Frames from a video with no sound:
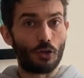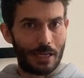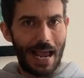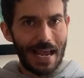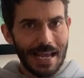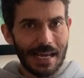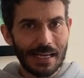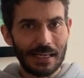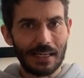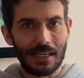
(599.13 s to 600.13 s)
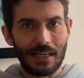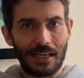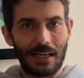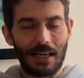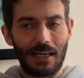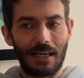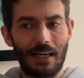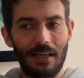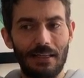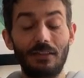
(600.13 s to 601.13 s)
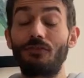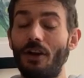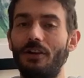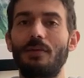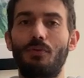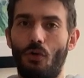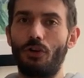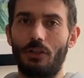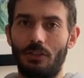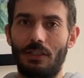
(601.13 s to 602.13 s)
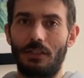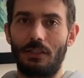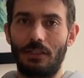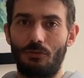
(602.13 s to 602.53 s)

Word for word: today is very important in, in